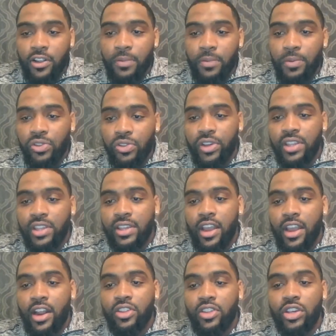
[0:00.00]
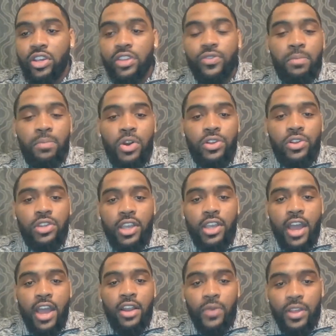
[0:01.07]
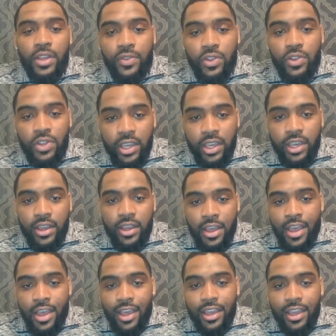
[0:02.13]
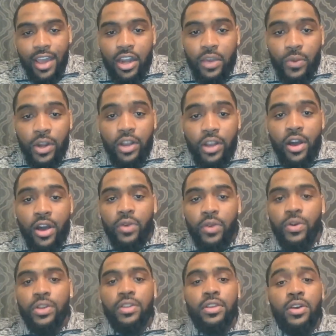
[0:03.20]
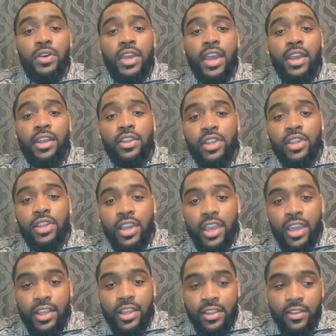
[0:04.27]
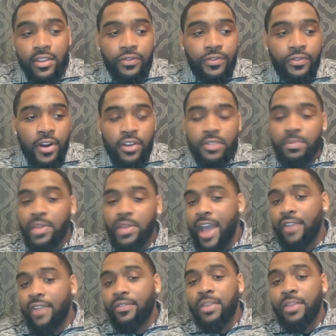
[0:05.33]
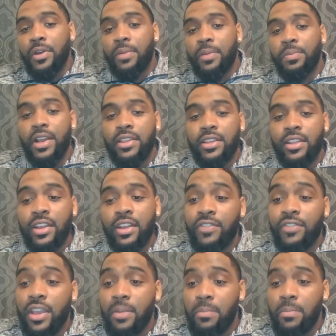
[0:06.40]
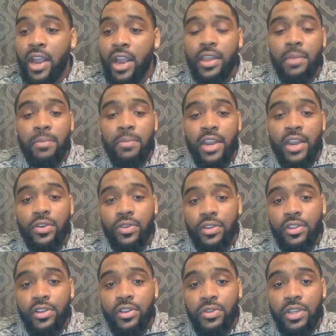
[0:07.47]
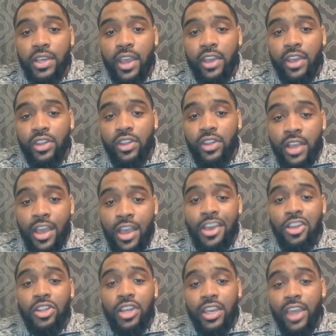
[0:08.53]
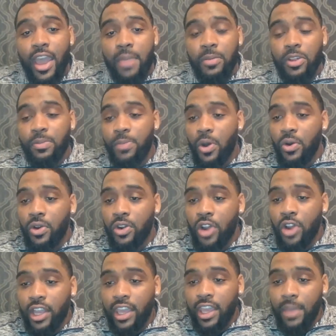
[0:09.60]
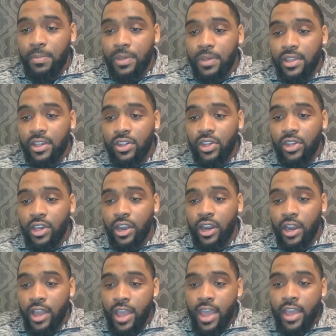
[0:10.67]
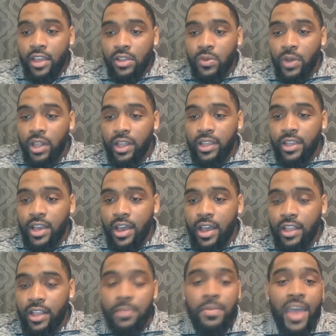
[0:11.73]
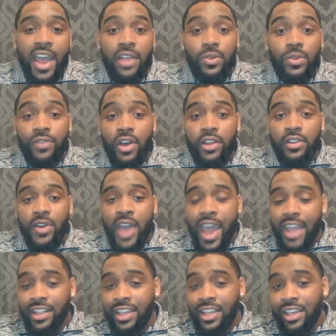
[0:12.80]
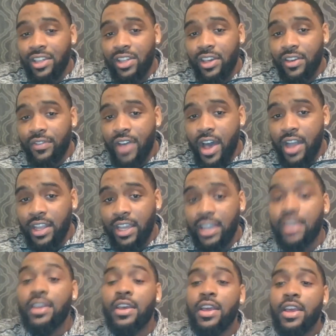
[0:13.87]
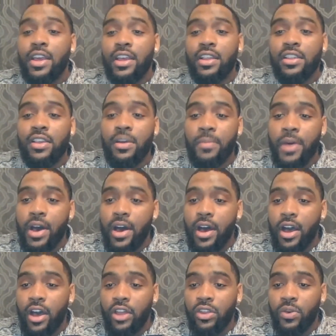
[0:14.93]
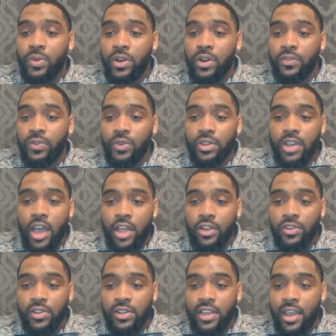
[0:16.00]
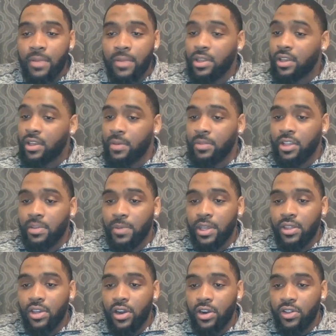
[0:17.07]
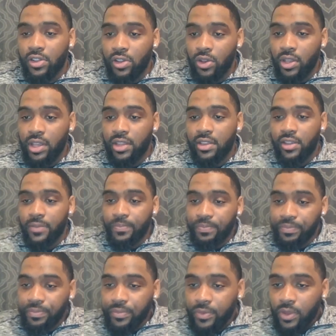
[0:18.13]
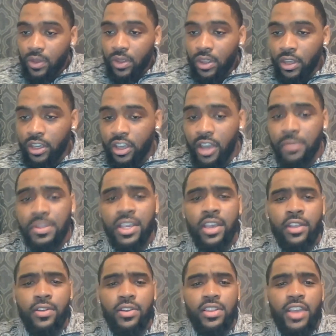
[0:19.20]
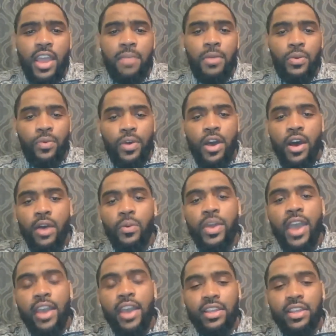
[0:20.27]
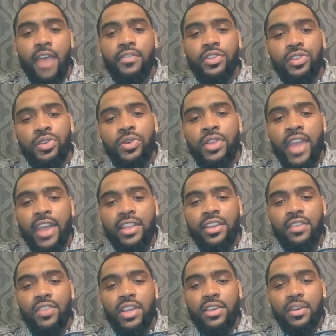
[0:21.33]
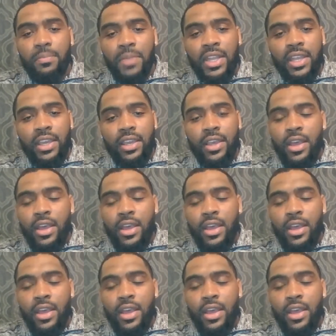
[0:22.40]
Patrice Harris. She is from Mercer County, West Virginia, county where Concord is located. She is the first Black female president of the American Medical Association. She came and spoke on our campus this year, as well as in the past, we've also had Nikki Giovanni and some other wonderful scholars who come to speak to our students. Comes to entertainment, we actually have a student activity committee.